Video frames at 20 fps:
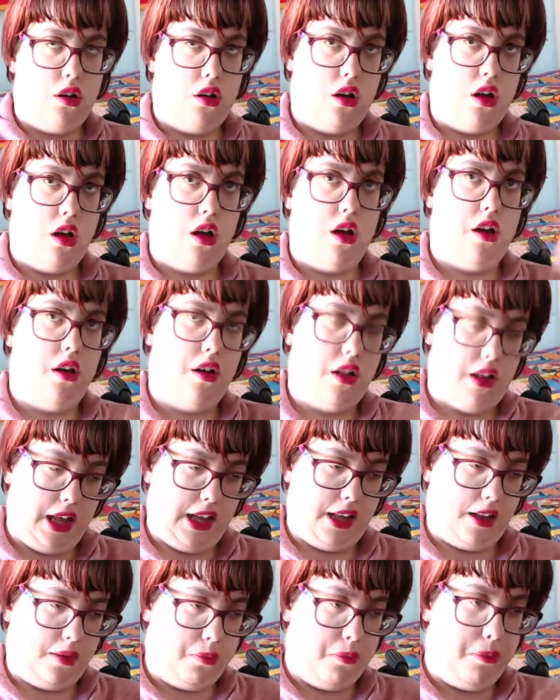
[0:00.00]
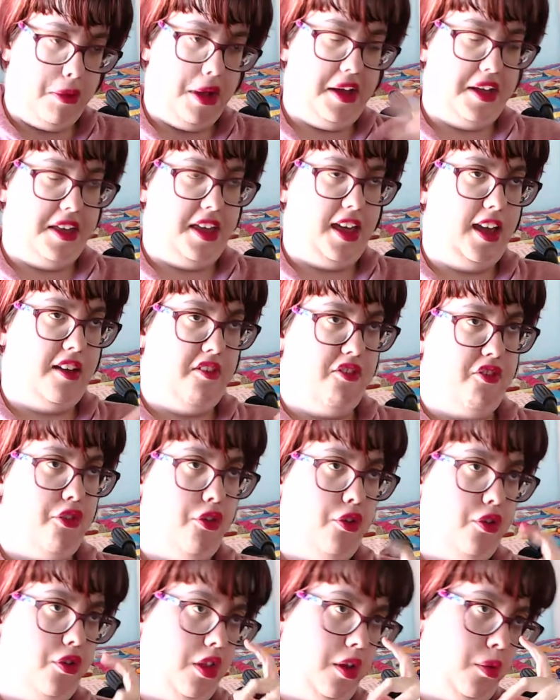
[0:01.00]
like buying
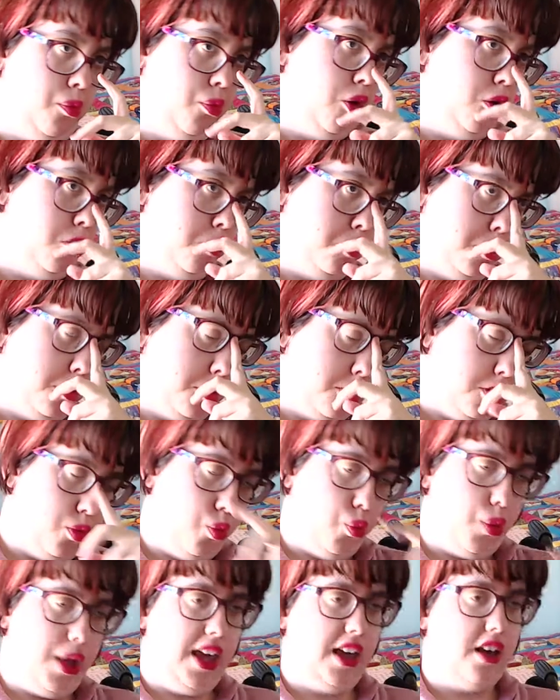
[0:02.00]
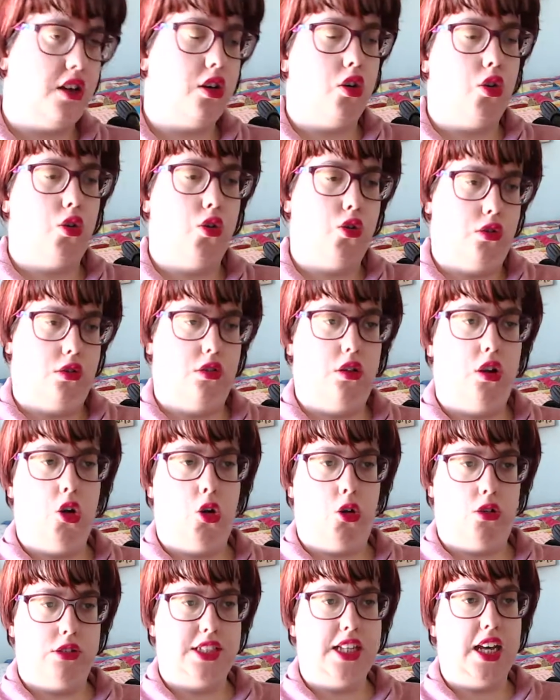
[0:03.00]
for the World Book Week
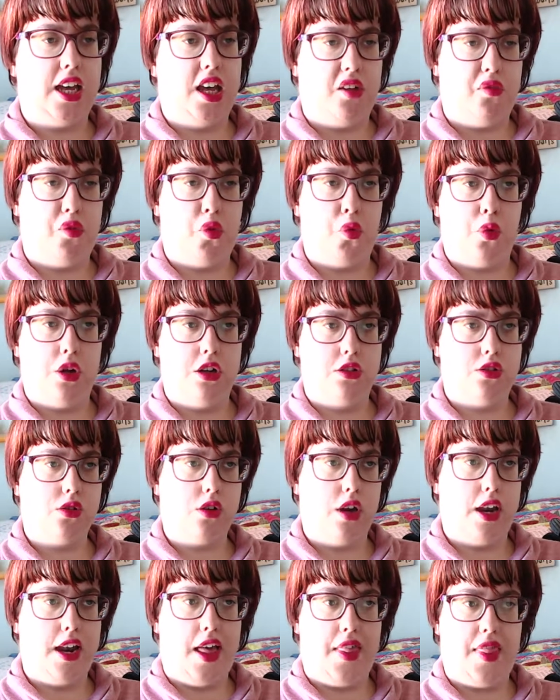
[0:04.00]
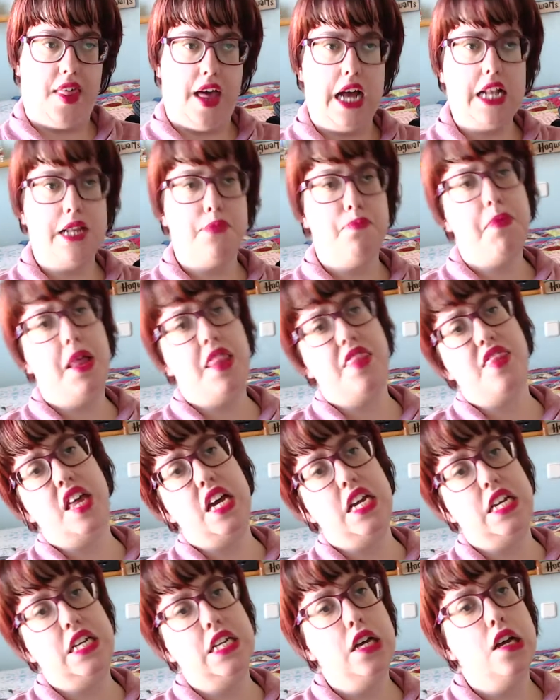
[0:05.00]
or day, if you wanted to call it like that. But
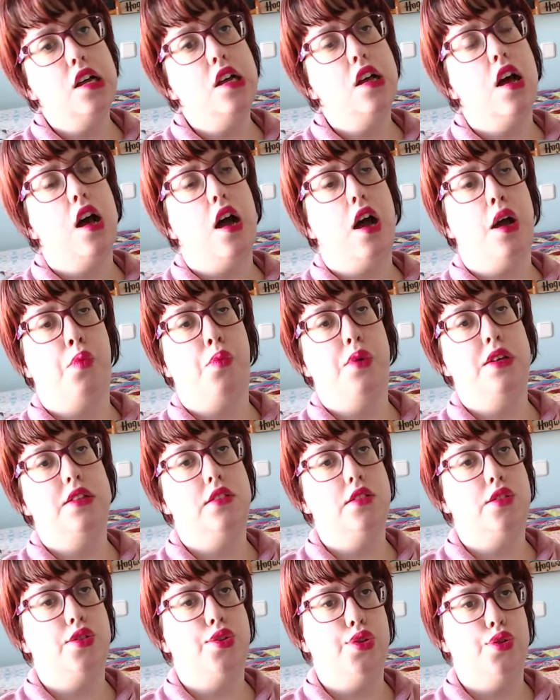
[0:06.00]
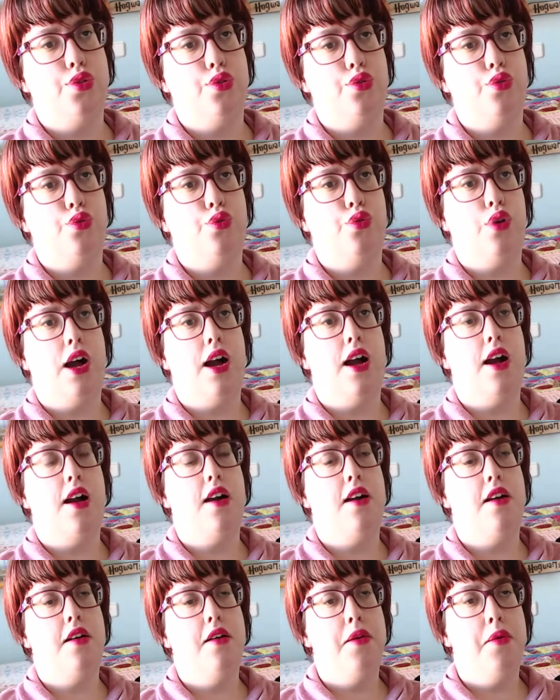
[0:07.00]
then I went to
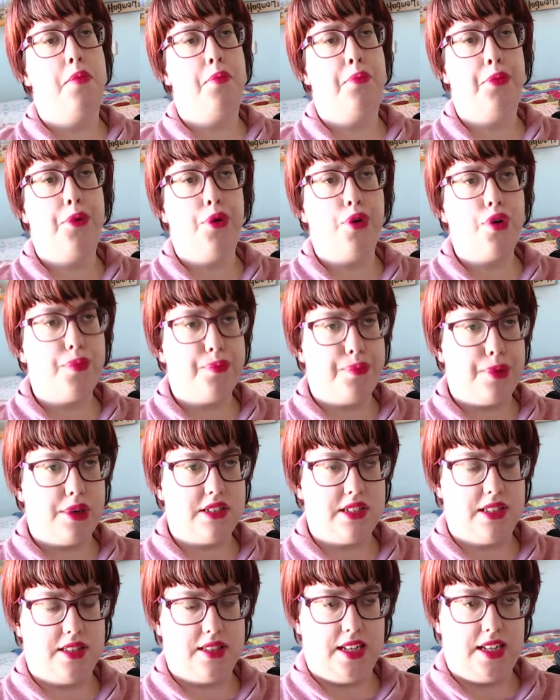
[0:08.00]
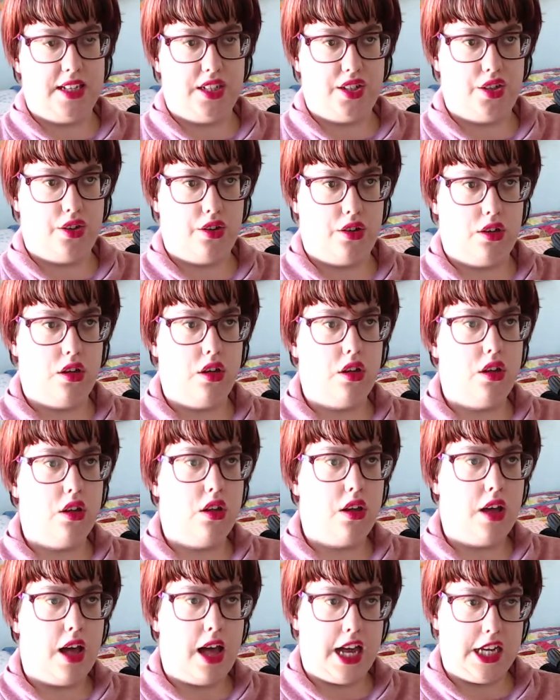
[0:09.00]
a book presentation,
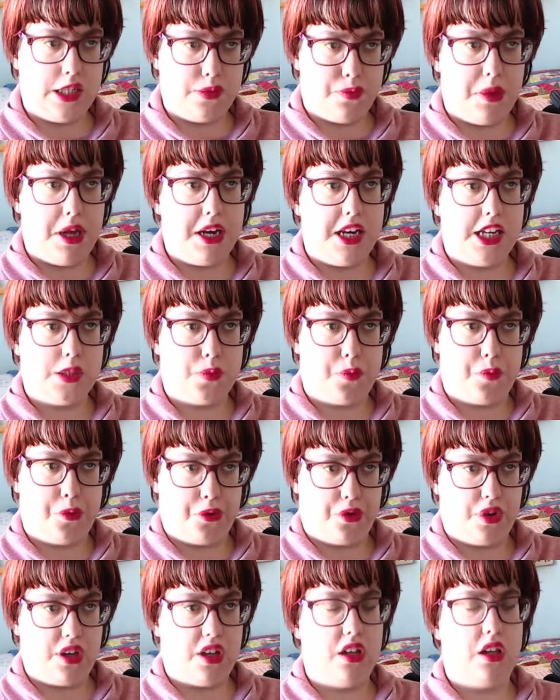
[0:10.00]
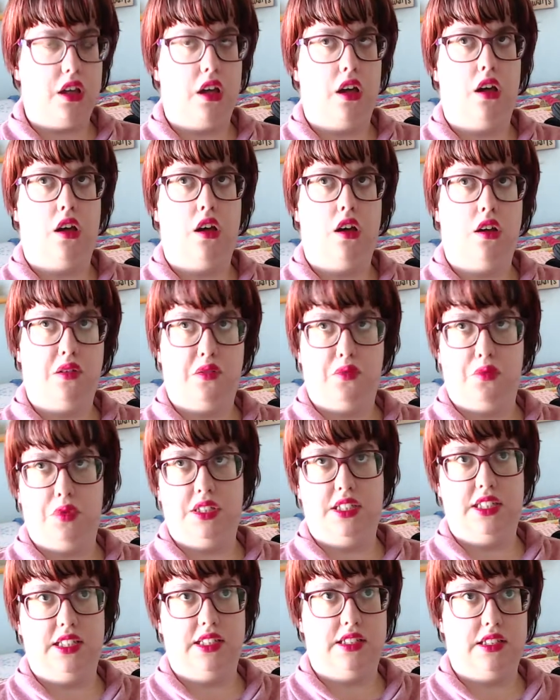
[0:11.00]
a Spanish book,
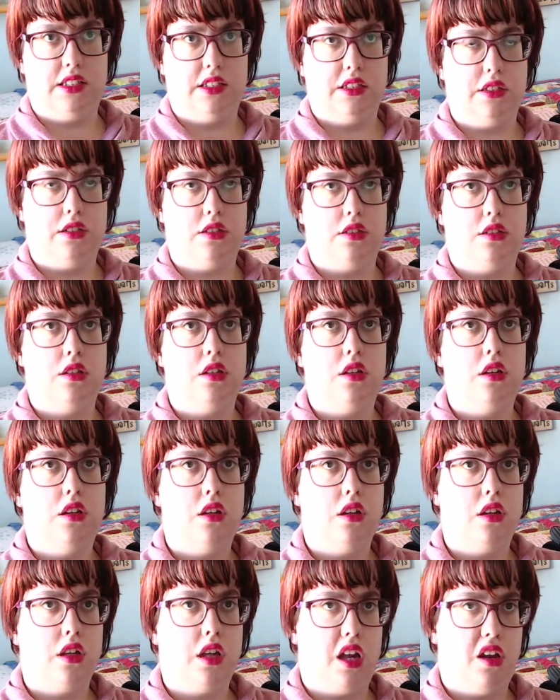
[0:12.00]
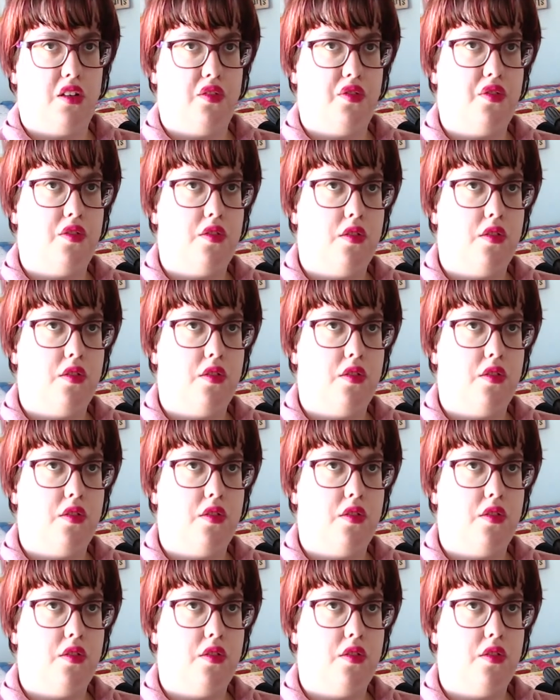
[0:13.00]
which is kind of,